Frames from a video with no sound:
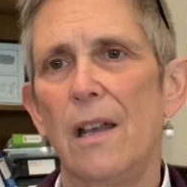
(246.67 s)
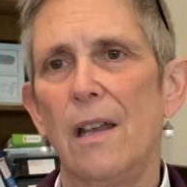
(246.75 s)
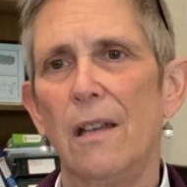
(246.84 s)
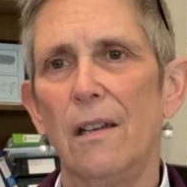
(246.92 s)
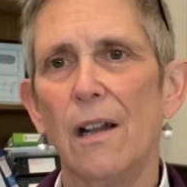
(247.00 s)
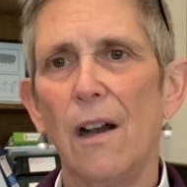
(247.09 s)

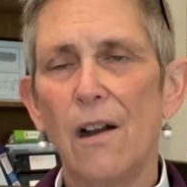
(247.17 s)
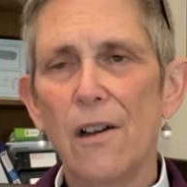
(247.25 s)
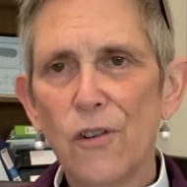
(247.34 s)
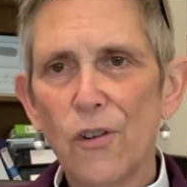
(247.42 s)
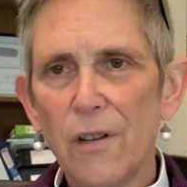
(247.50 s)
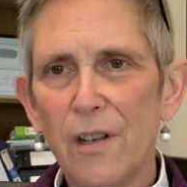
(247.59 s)
In
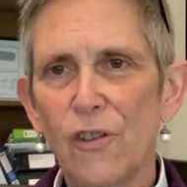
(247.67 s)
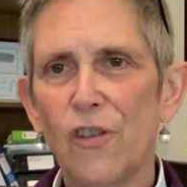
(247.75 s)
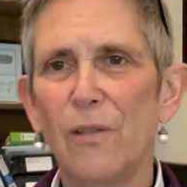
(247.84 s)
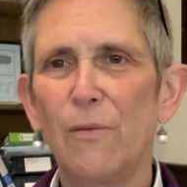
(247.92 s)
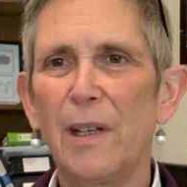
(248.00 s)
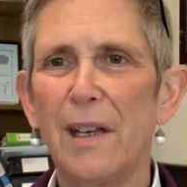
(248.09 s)
our
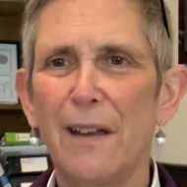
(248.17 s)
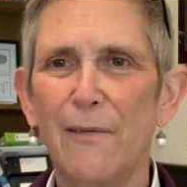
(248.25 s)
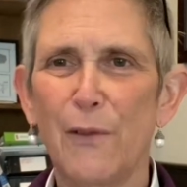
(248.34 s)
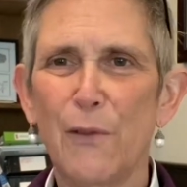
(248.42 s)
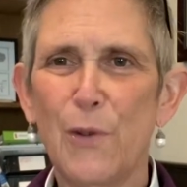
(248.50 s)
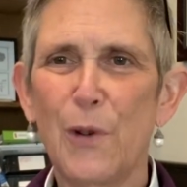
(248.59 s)
tradition, we have,
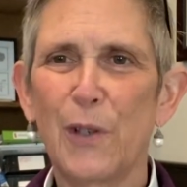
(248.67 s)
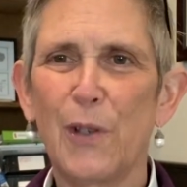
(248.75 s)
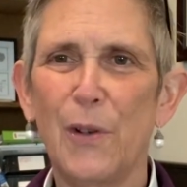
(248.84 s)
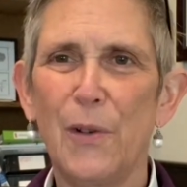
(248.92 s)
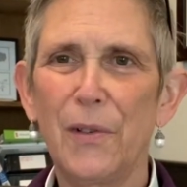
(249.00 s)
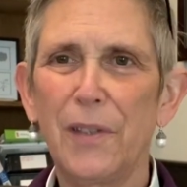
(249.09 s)
of course,
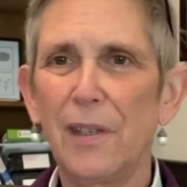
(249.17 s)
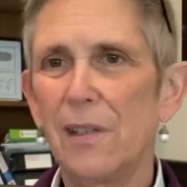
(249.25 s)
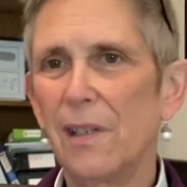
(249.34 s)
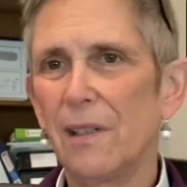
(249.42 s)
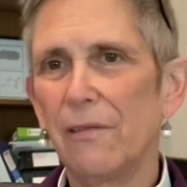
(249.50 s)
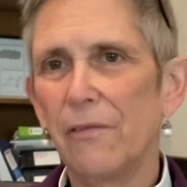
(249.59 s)
a whole
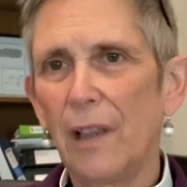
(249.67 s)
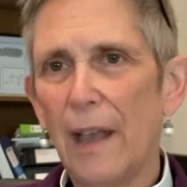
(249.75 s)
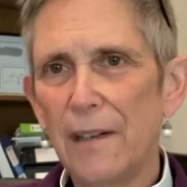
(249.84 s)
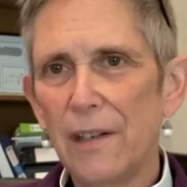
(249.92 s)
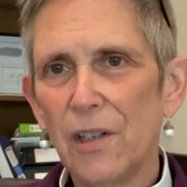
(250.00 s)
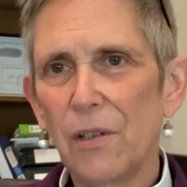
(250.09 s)
season of
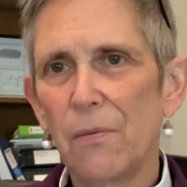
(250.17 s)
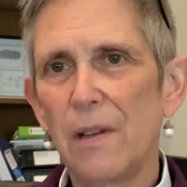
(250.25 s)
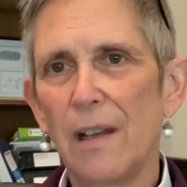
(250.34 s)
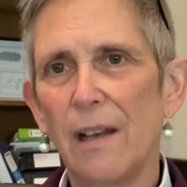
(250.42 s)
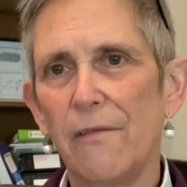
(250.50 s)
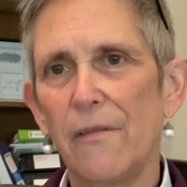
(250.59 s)
Lent. We
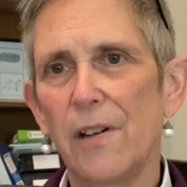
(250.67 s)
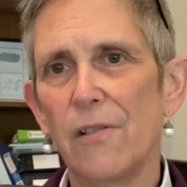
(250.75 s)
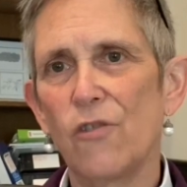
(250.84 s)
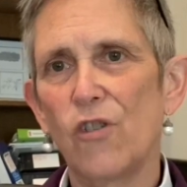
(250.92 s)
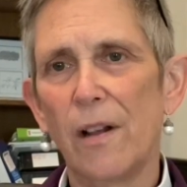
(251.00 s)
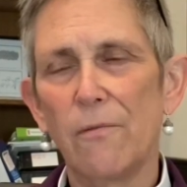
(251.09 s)
have our
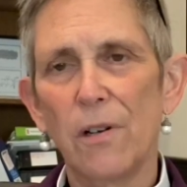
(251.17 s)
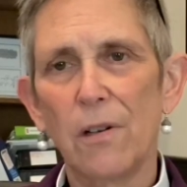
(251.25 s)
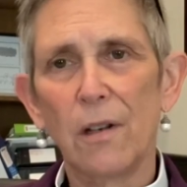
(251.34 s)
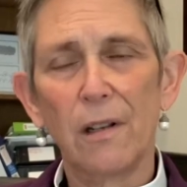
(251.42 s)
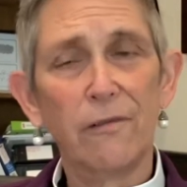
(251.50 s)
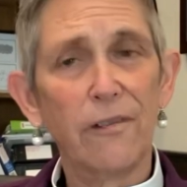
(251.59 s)
general
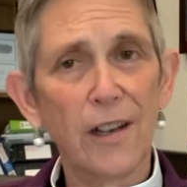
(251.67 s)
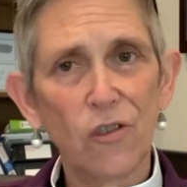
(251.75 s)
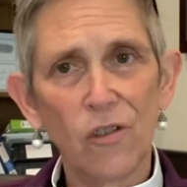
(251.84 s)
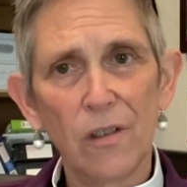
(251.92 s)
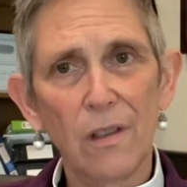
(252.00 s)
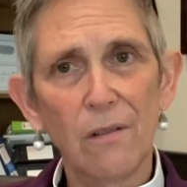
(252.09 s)

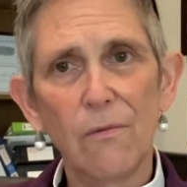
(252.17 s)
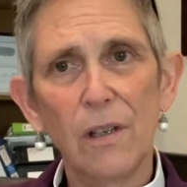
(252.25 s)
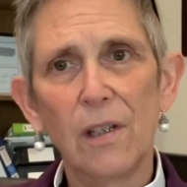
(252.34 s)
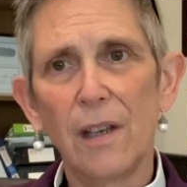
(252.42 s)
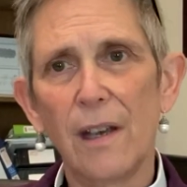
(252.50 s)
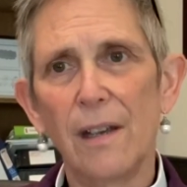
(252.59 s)
confession that we
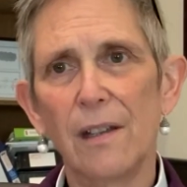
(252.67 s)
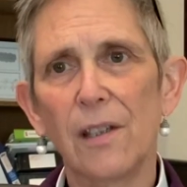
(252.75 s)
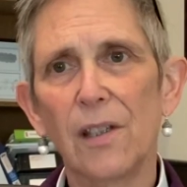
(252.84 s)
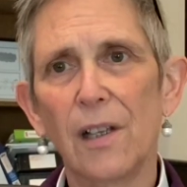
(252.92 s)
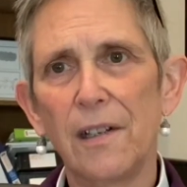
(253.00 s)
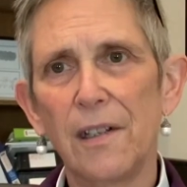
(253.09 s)
say on
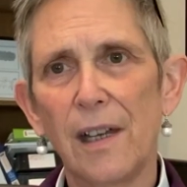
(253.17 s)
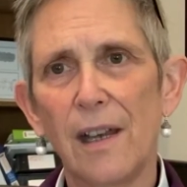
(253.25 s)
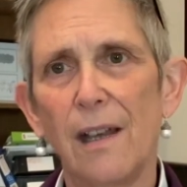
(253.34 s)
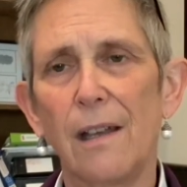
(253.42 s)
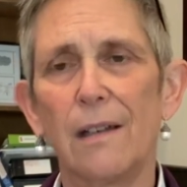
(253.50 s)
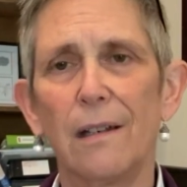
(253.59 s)

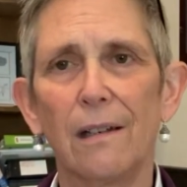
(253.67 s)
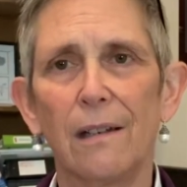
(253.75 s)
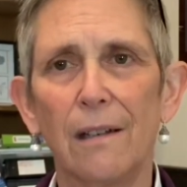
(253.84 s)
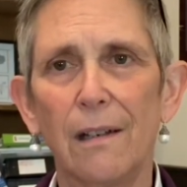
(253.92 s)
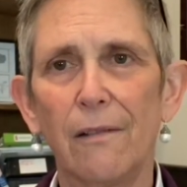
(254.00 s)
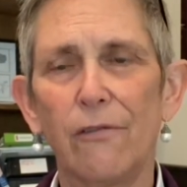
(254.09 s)
Sunday.
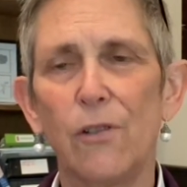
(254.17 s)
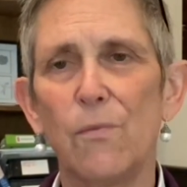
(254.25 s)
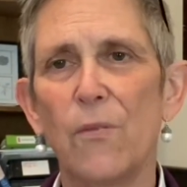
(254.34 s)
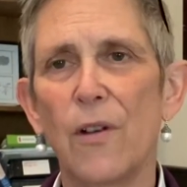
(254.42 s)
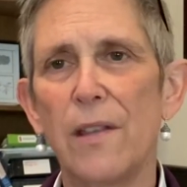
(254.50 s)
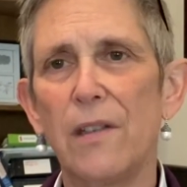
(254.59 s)
And if you
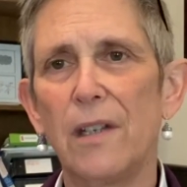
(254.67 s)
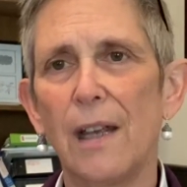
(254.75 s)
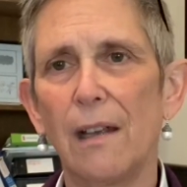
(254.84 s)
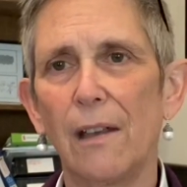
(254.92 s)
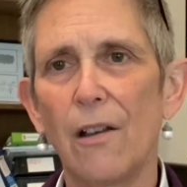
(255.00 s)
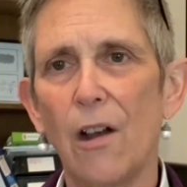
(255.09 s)
pray the
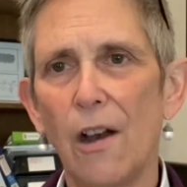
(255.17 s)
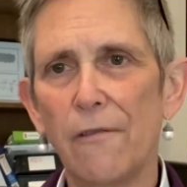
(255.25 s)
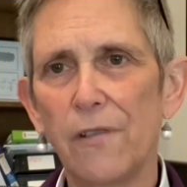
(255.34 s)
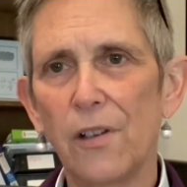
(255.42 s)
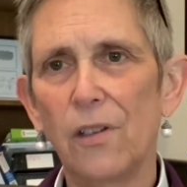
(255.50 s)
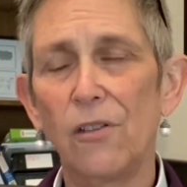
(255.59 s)
daily
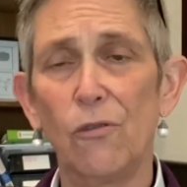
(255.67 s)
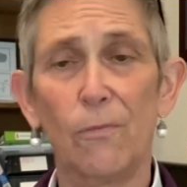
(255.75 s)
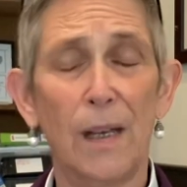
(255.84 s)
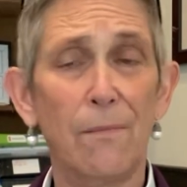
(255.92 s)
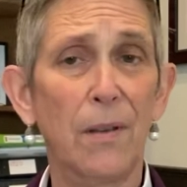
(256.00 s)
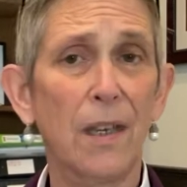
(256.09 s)
office, you
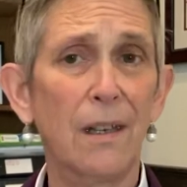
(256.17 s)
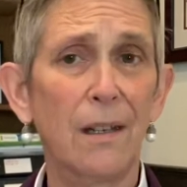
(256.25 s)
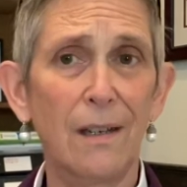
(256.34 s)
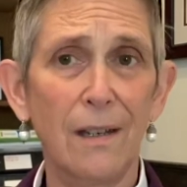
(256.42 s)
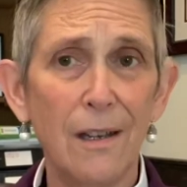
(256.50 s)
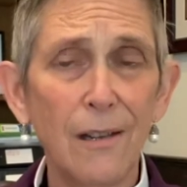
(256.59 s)
may
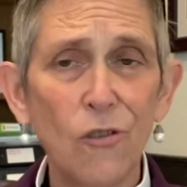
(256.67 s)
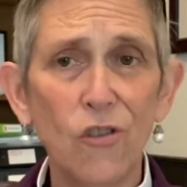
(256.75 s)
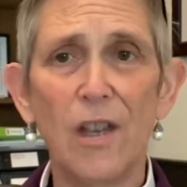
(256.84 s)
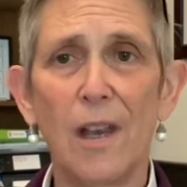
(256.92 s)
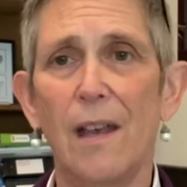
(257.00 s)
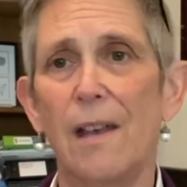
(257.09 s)
begin
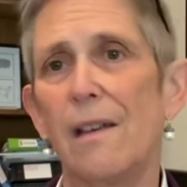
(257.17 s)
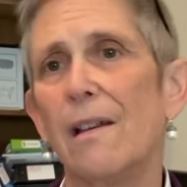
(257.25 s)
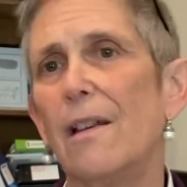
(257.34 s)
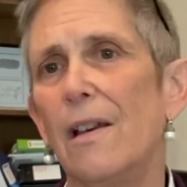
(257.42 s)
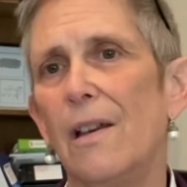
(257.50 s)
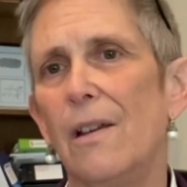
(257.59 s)
each day
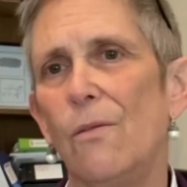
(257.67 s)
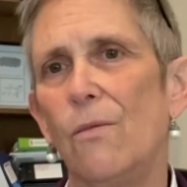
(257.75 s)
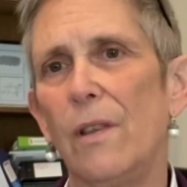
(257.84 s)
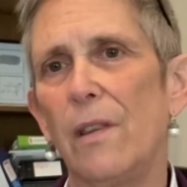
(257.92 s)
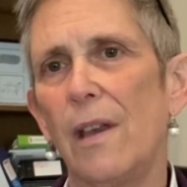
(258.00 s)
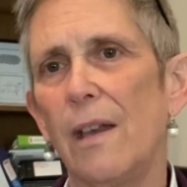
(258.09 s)

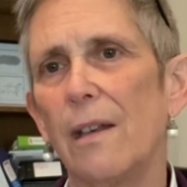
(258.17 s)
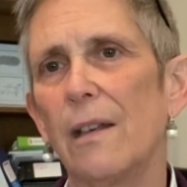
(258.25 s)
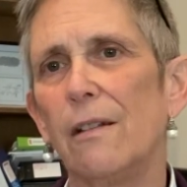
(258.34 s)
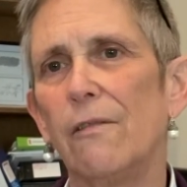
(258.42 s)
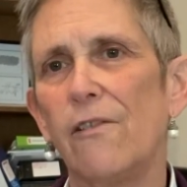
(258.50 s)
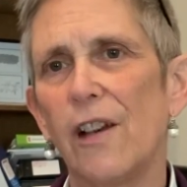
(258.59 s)
with a
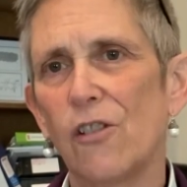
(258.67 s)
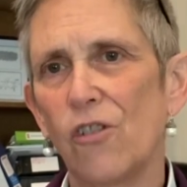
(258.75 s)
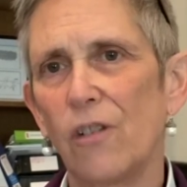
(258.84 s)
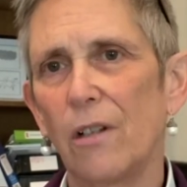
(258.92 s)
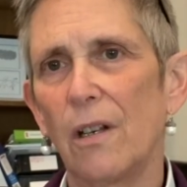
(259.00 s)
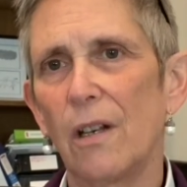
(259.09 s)

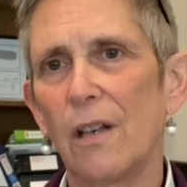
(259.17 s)
confession.